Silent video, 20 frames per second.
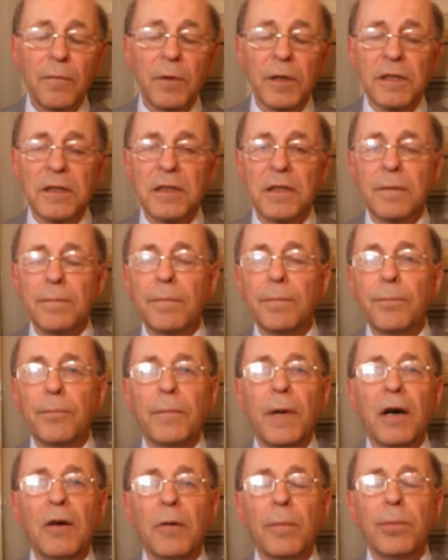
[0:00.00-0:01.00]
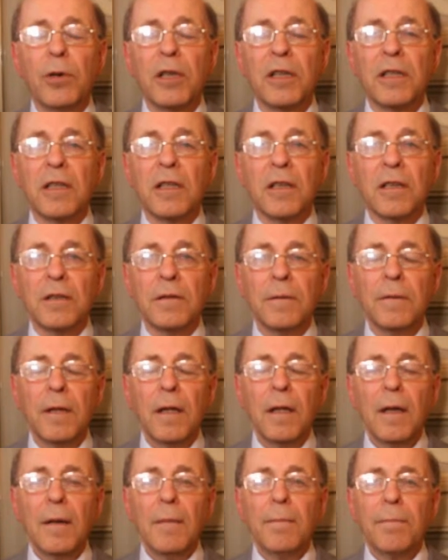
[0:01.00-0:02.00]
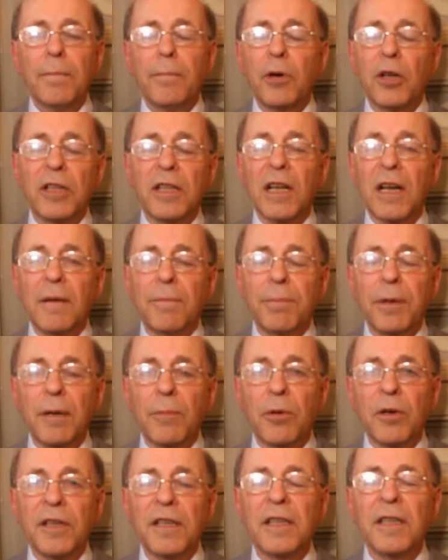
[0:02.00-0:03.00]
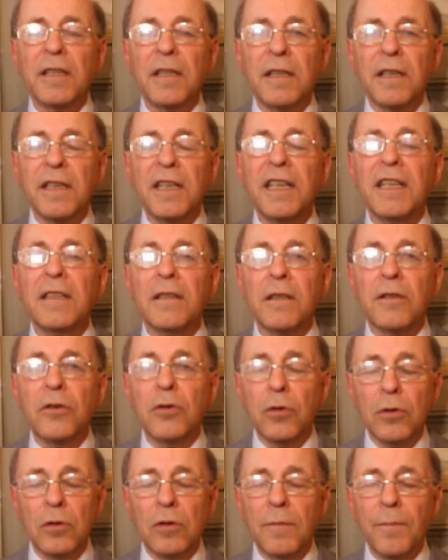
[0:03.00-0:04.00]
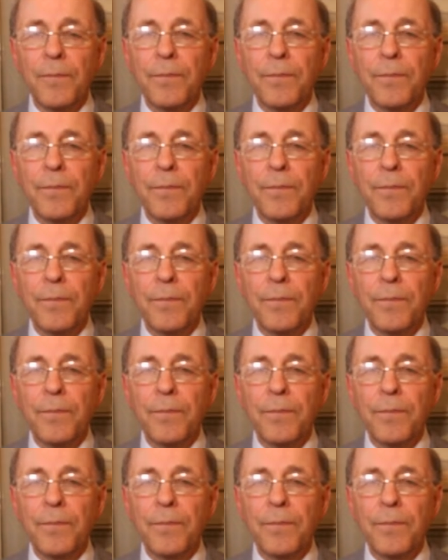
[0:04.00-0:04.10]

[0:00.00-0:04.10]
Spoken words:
which our political people didn't do,